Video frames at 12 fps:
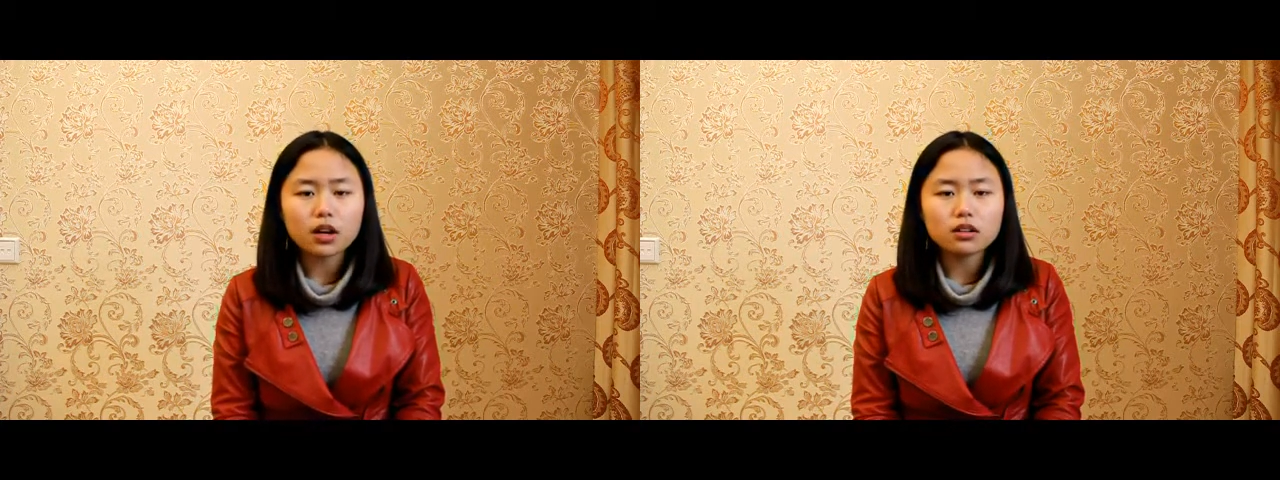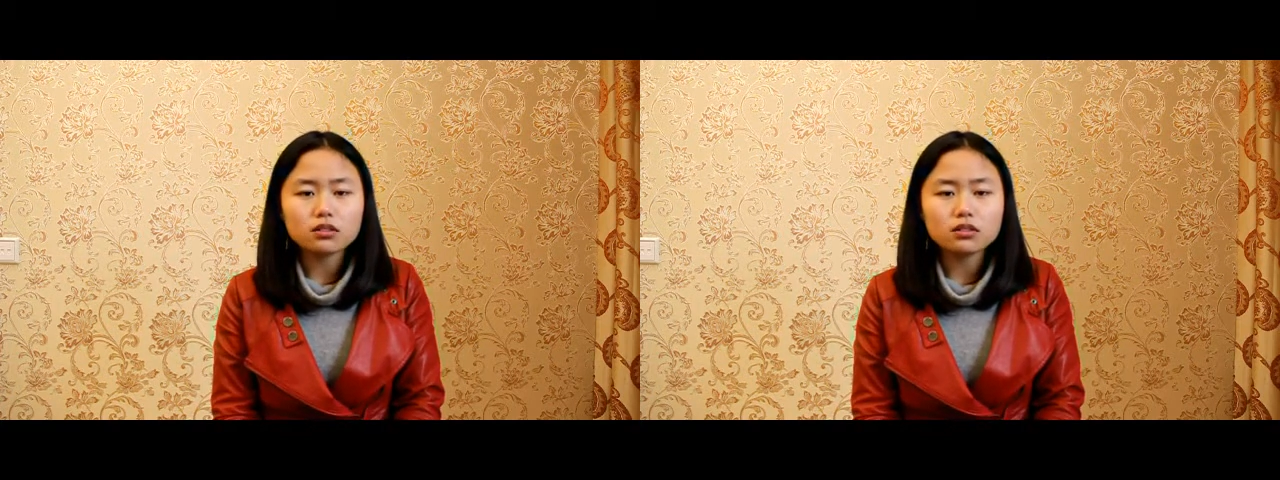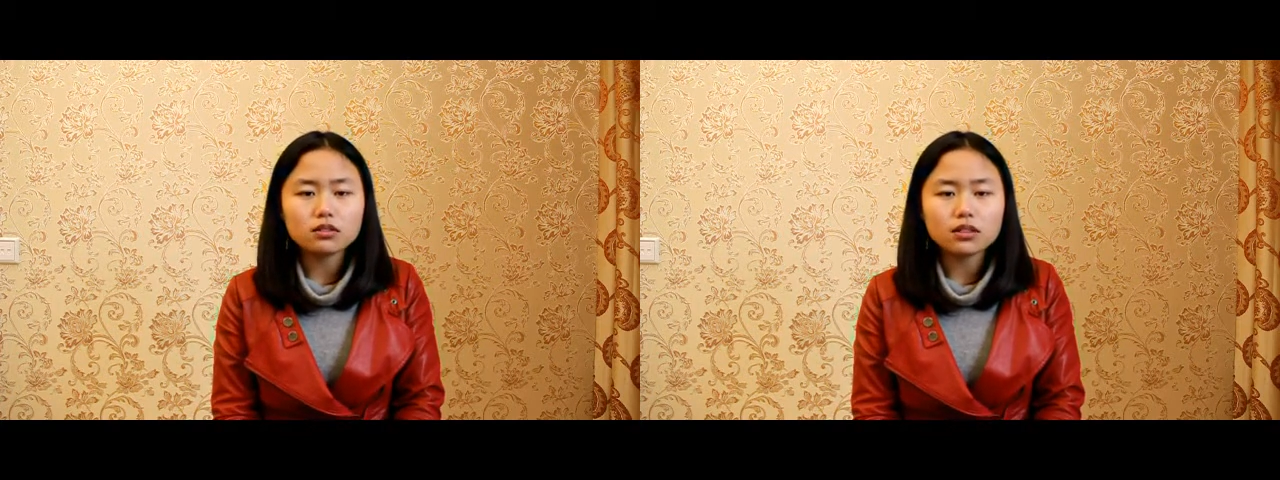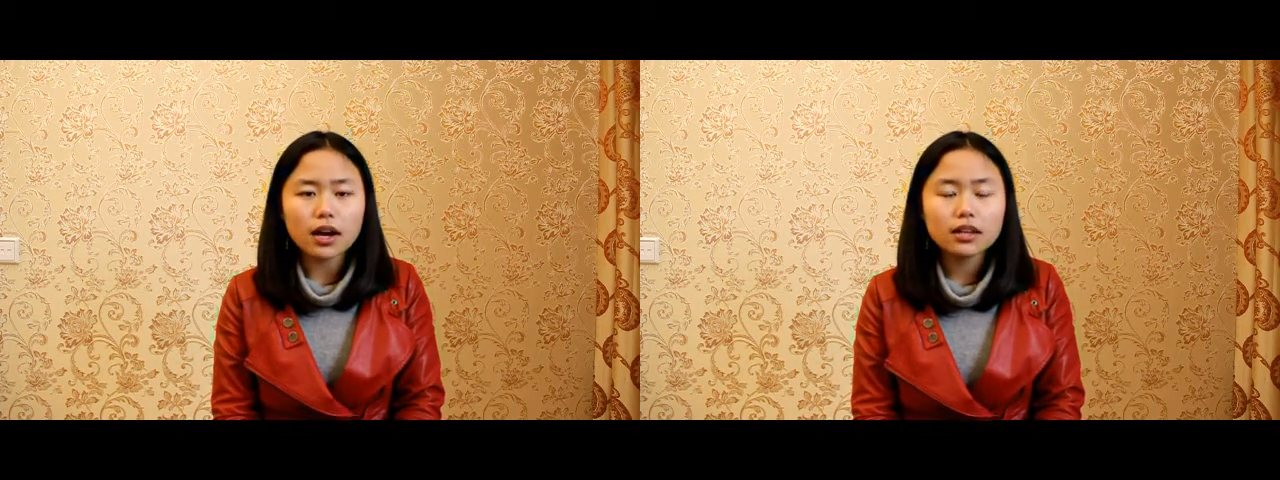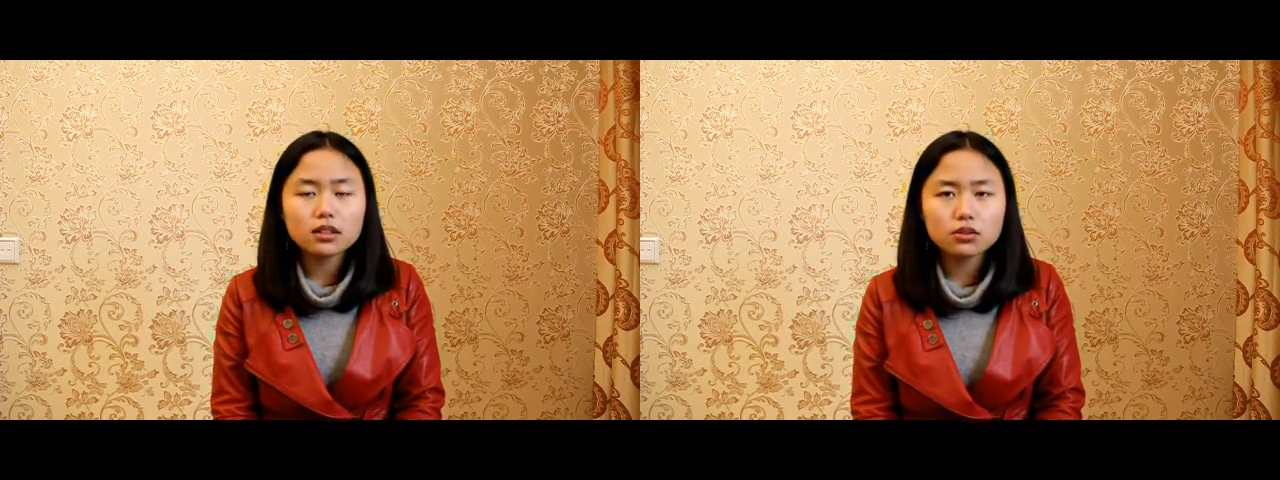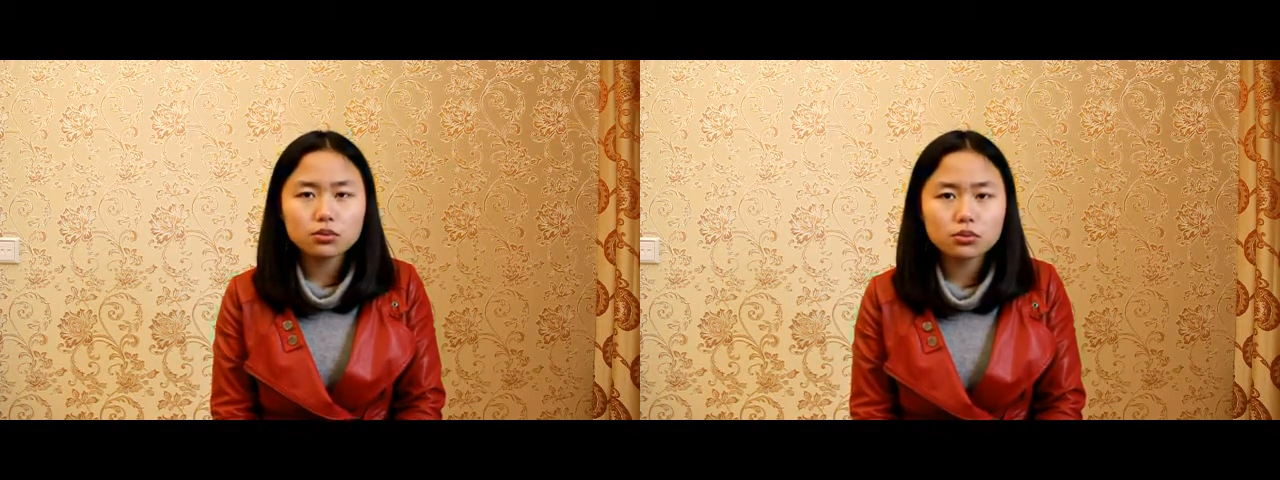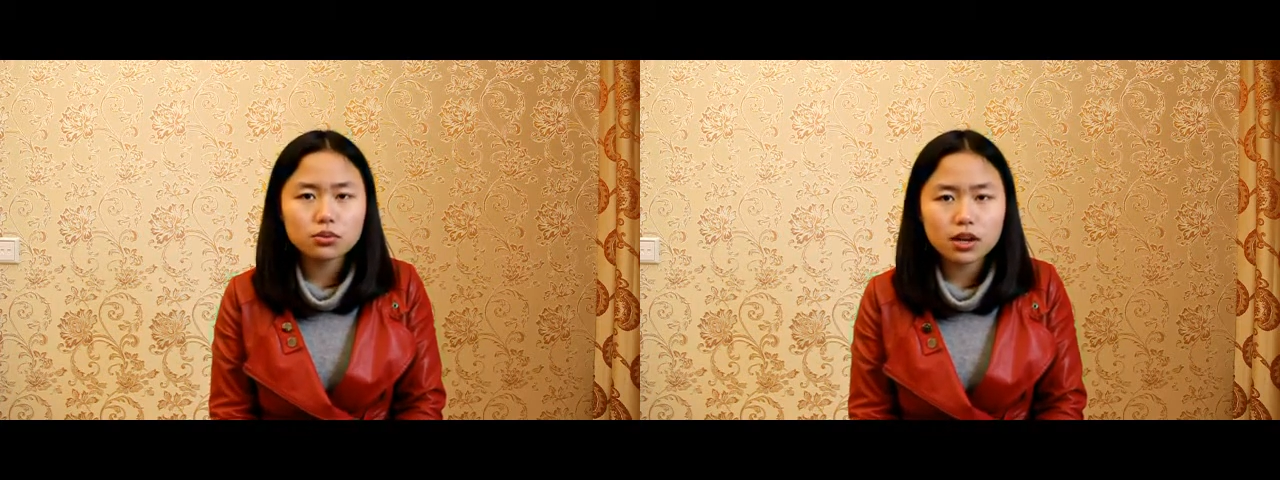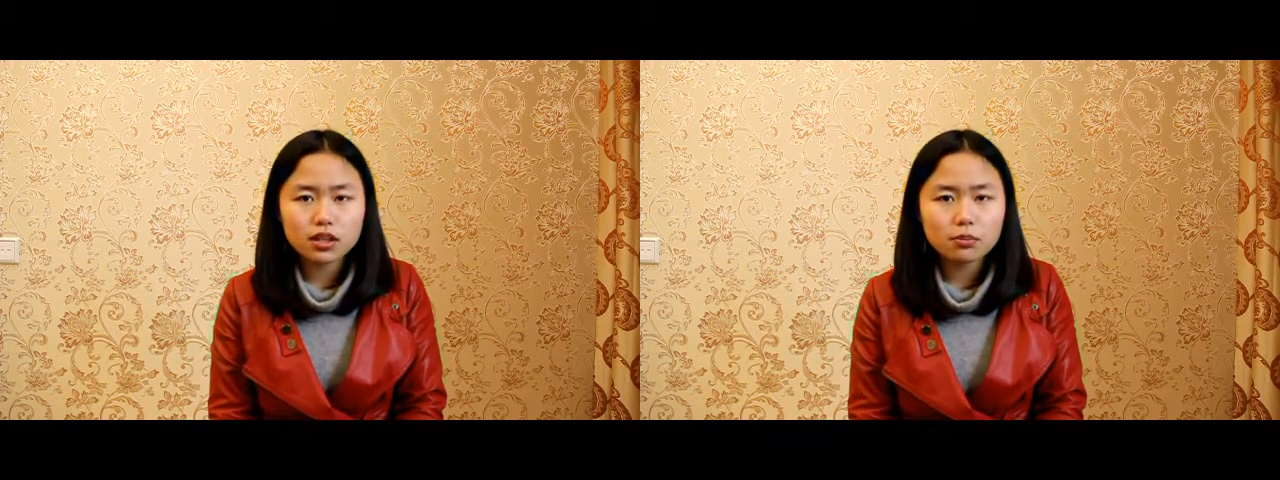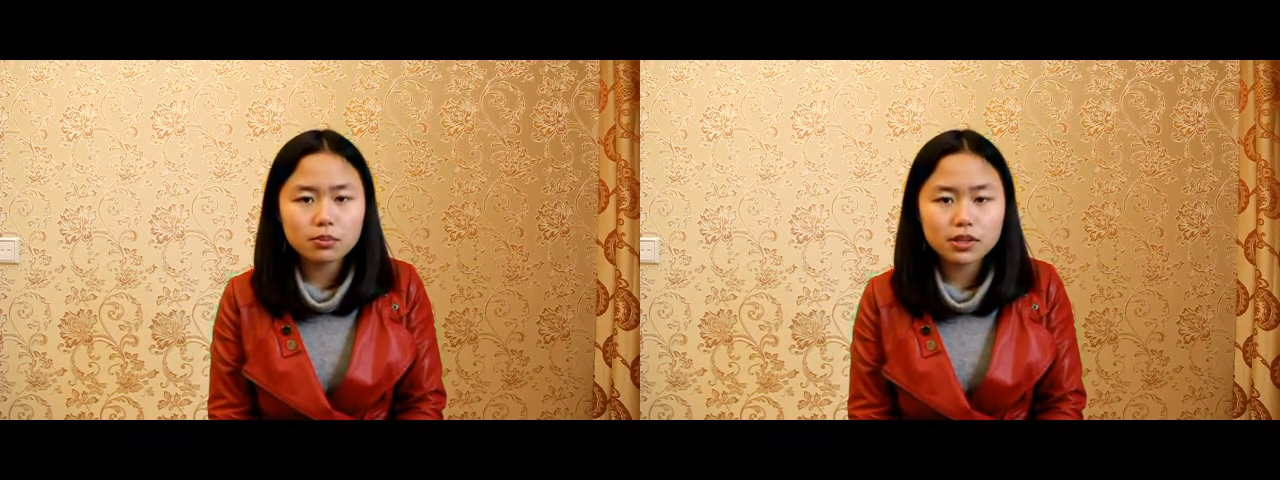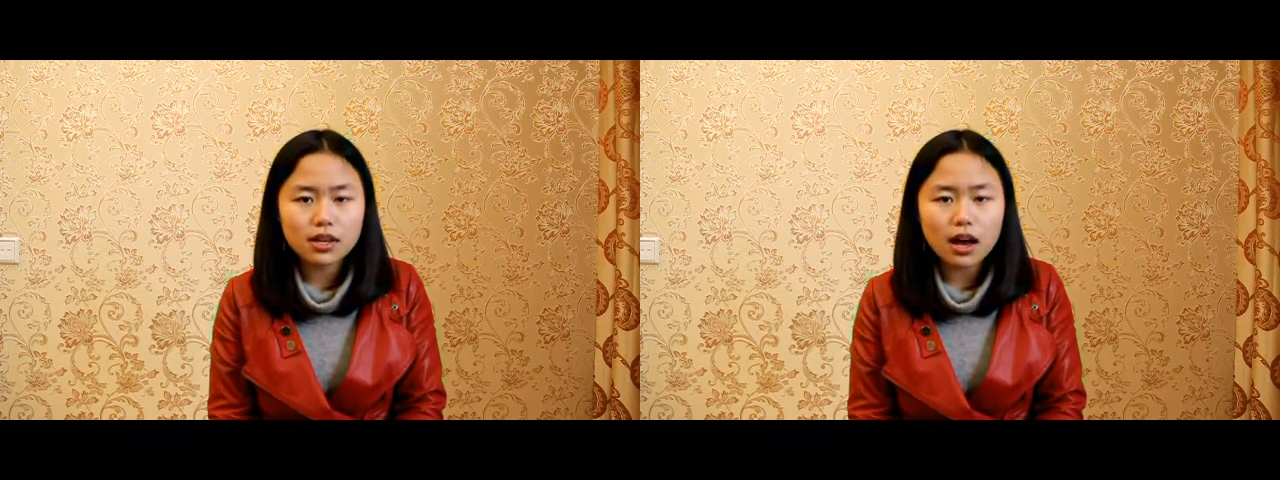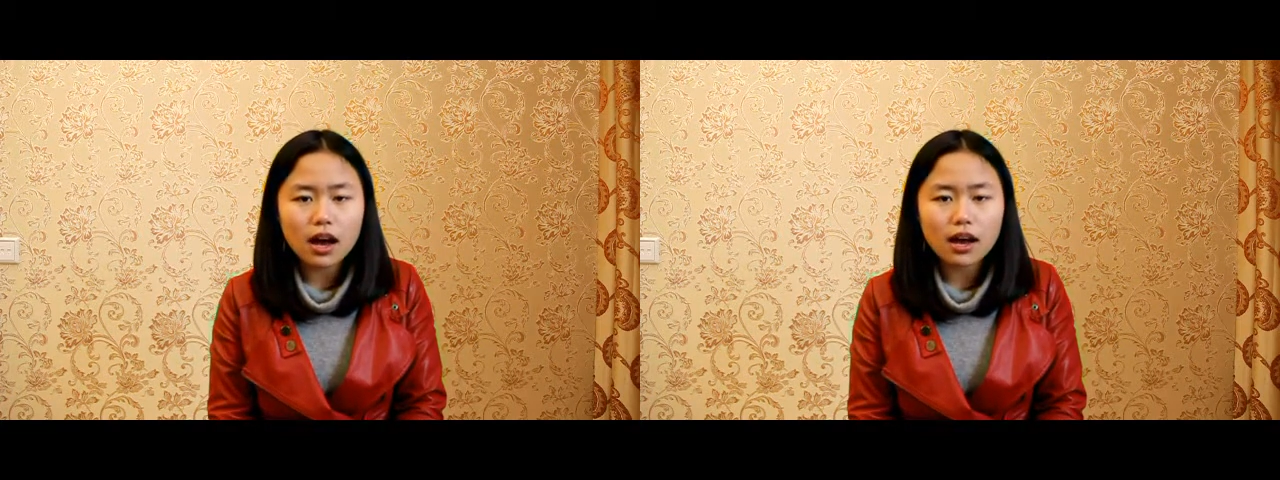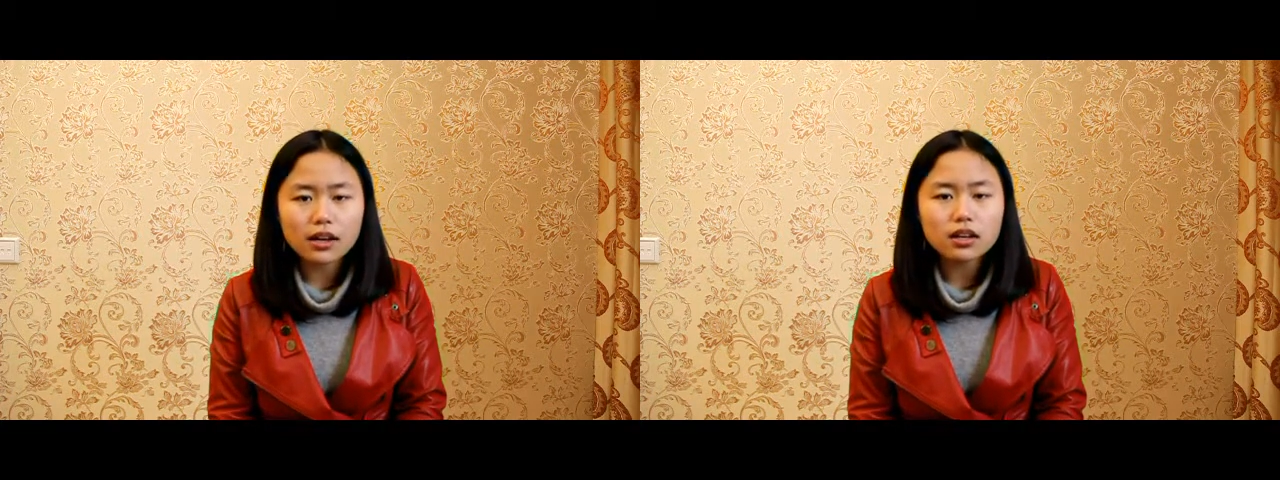Um, I need to write a
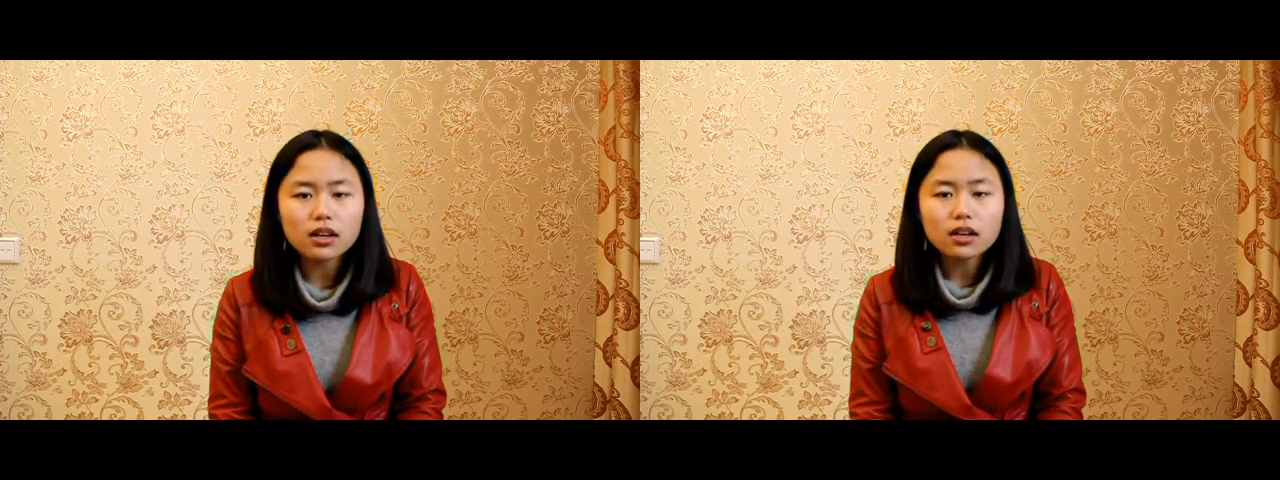PI